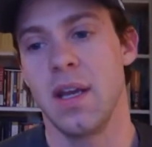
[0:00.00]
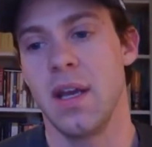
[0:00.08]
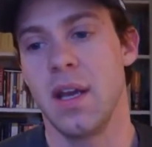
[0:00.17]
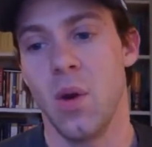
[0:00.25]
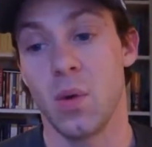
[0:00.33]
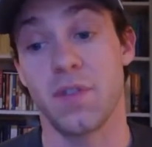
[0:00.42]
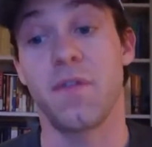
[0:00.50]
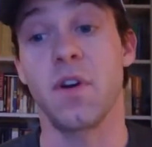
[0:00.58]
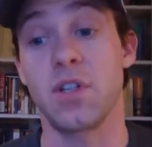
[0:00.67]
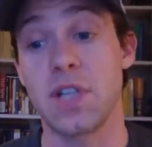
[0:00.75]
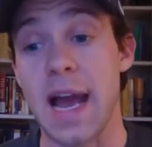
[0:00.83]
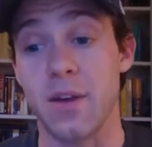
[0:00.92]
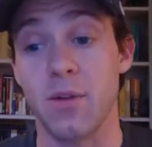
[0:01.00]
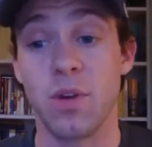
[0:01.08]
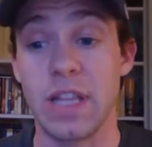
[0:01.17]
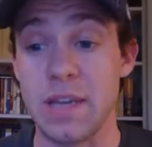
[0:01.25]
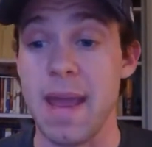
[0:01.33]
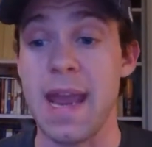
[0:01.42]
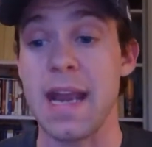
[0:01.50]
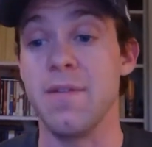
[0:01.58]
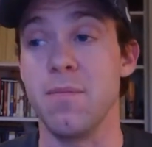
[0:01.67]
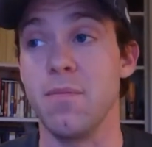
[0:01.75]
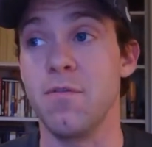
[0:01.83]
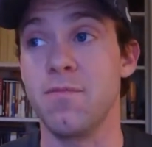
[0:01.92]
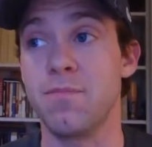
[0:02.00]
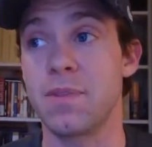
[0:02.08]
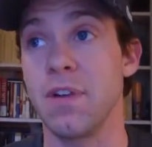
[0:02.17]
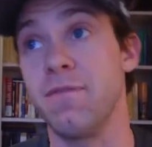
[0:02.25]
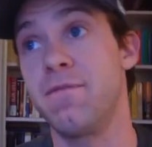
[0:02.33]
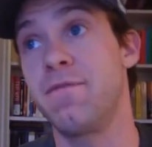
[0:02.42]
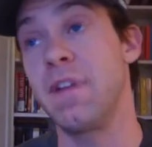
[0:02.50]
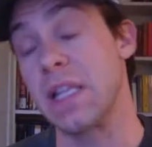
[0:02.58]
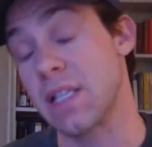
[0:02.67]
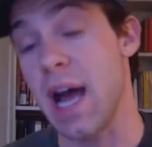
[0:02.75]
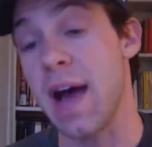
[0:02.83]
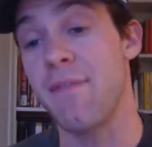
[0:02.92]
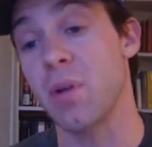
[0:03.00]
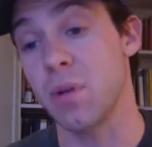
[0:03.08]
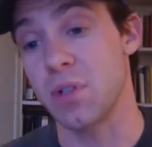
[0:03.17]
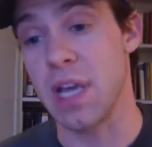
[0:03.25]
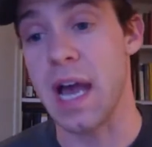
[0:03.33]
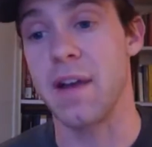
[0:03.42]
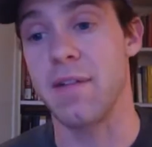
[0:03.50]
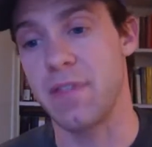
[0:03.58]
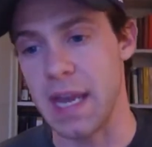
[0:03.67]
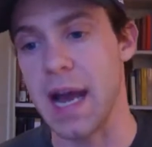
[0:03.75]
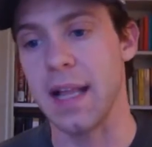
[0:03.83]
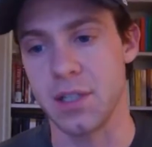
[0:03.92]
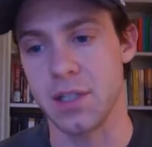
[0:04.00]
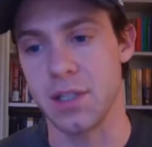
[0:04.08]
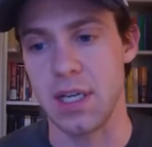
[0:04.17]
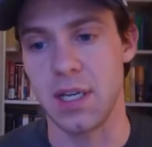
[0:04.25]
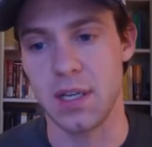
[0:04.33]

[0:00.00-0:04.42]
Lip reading: was the first guy that really made the philosophical side of theology